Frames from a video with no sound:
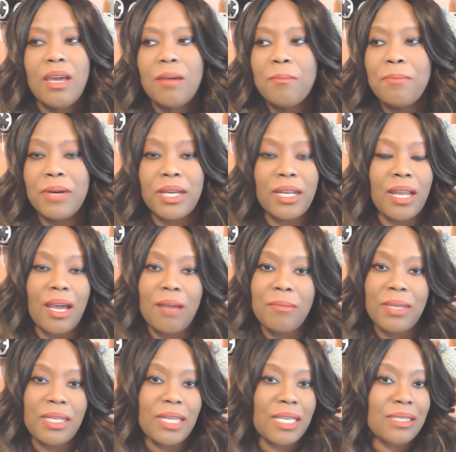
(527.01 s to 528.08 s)
But, I
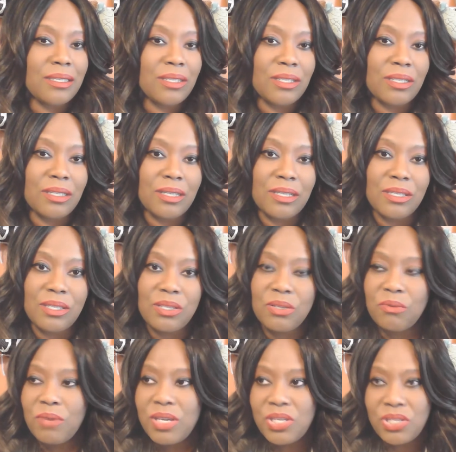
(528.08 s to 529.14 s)
mean, that's just a
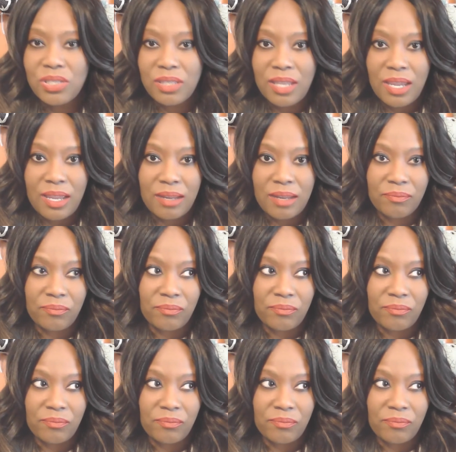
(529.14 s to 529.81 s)
situation that